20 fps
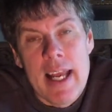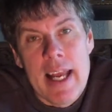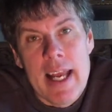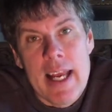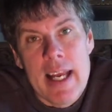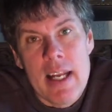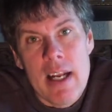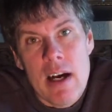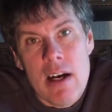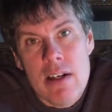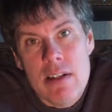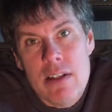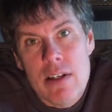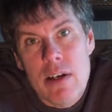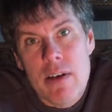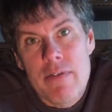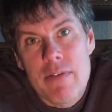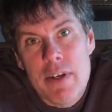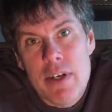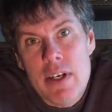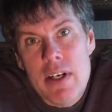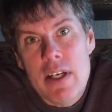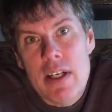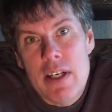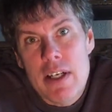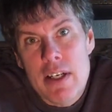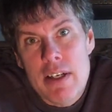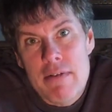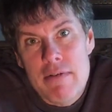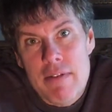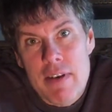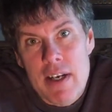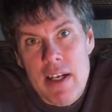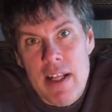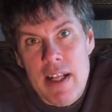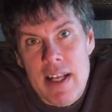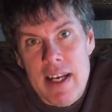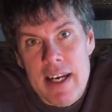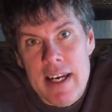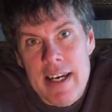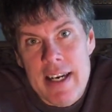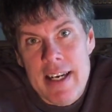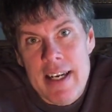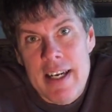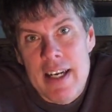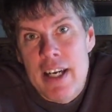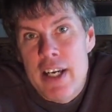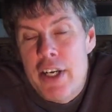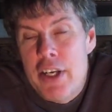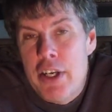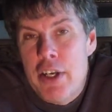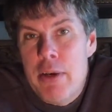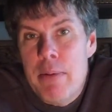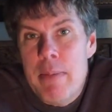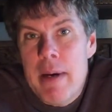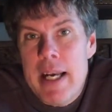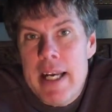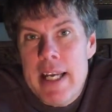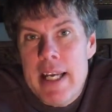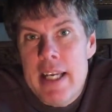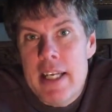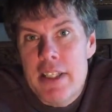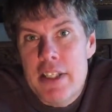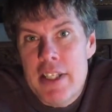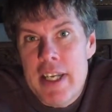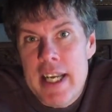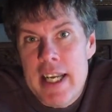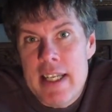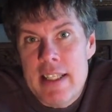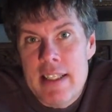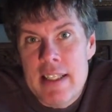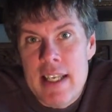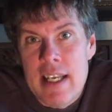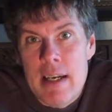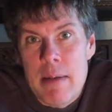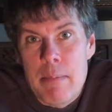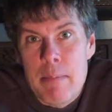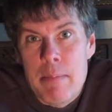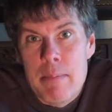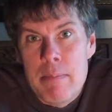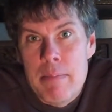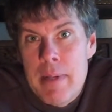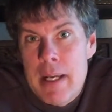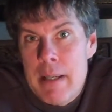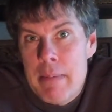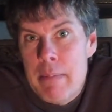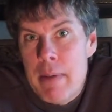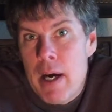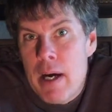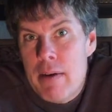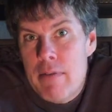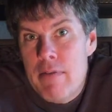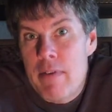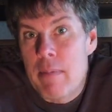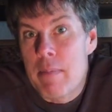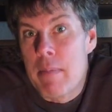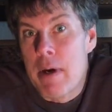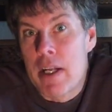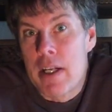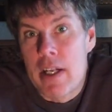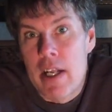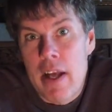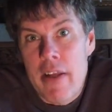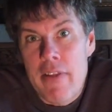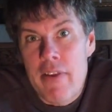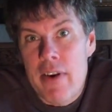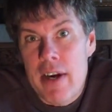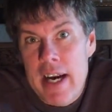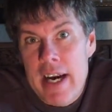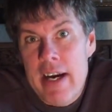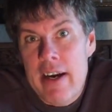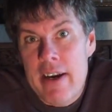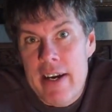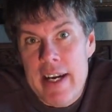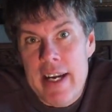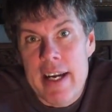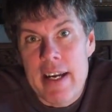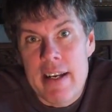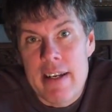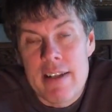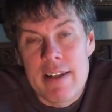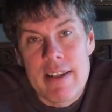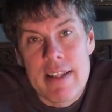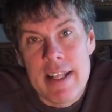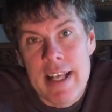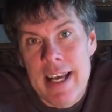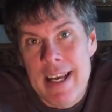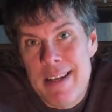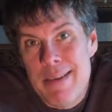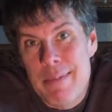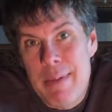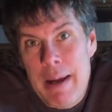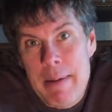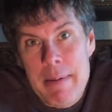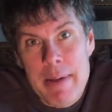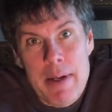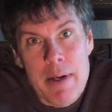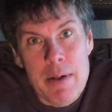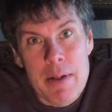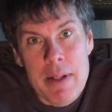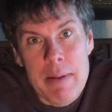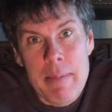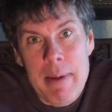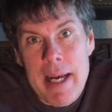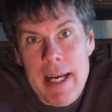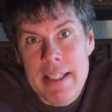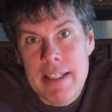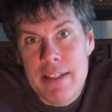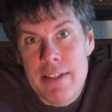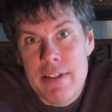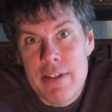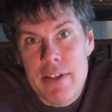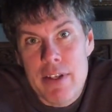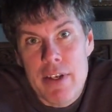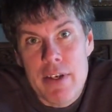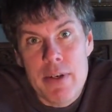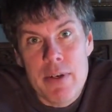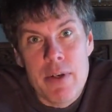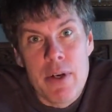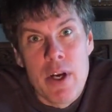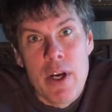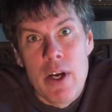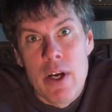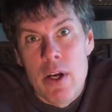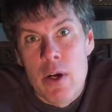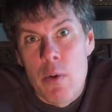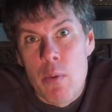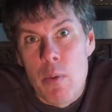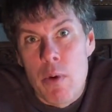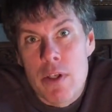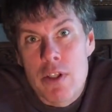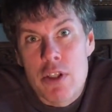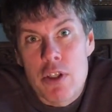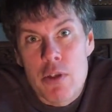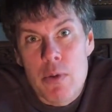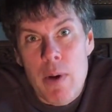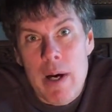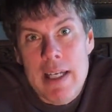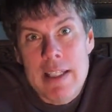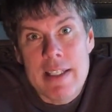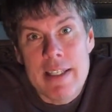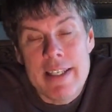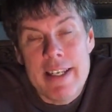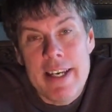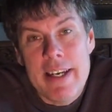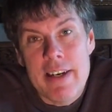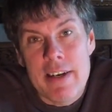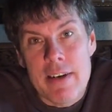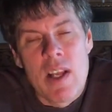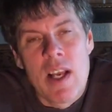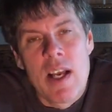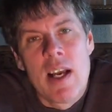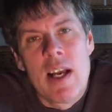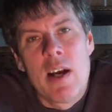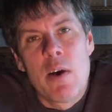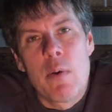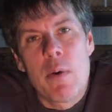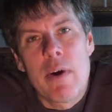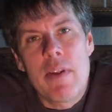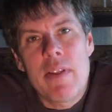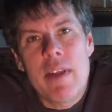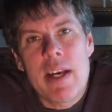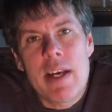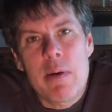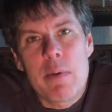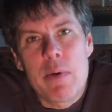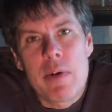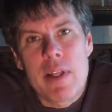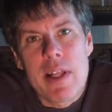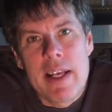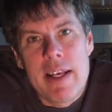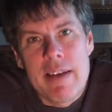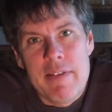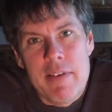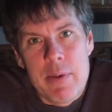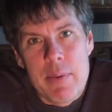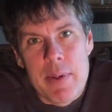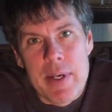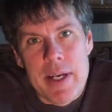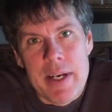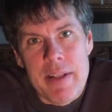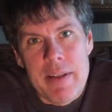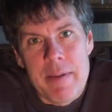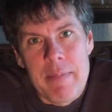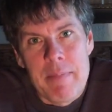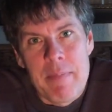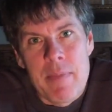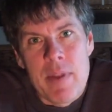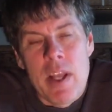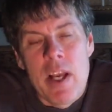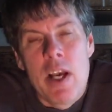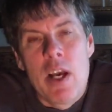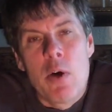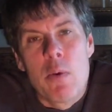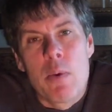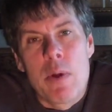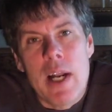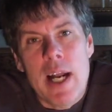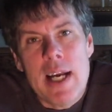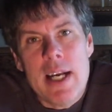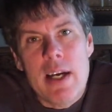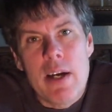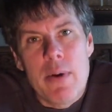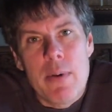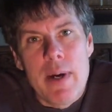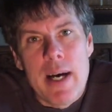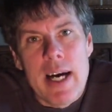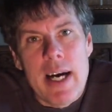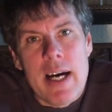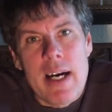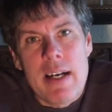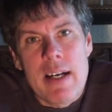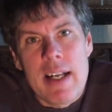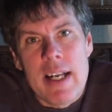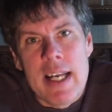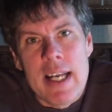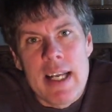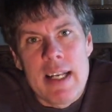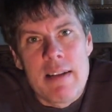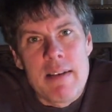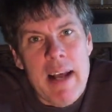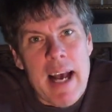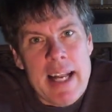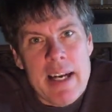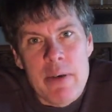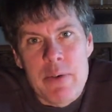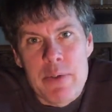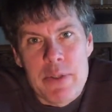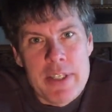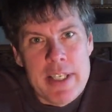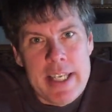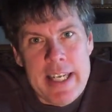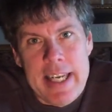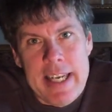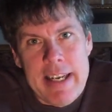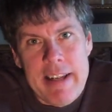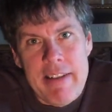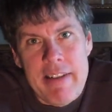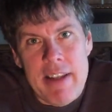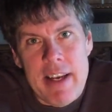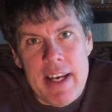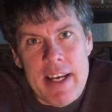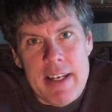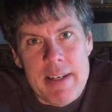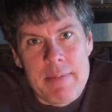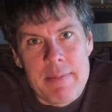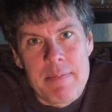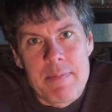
And also, if you're in a good funnel area, you may get a chance at a big buck from another area that maybe only passes through once or twice a year. One thing I want to leave you with, when I go out and I don't see anything,